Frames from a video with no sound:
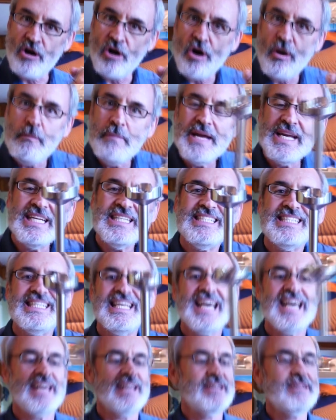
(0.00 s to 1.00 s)
all being
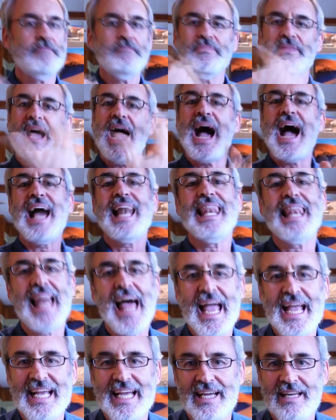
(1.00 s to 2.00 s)
said, I
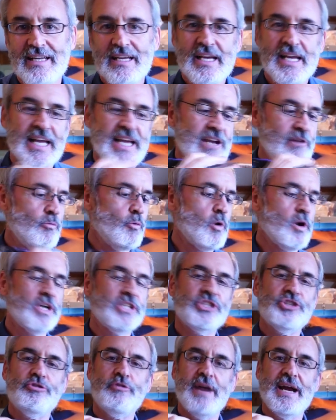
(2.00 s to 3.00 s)
like it. It
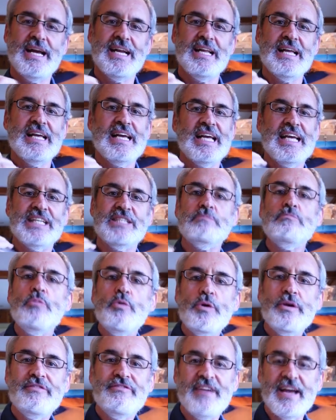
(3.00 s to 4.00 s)
works great. It's
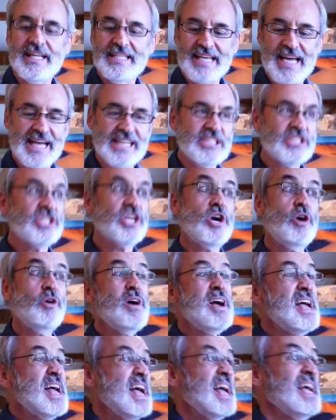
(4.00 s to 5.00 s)
muy
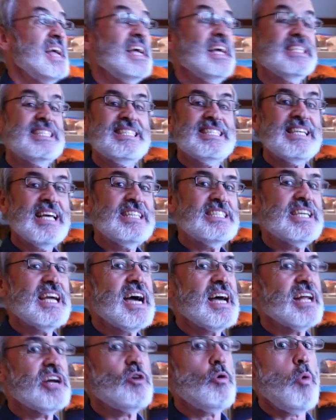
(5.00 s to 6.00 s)
fantastico. It's
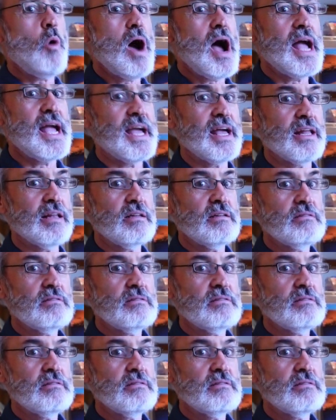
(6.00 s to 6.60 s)
kind of quiet.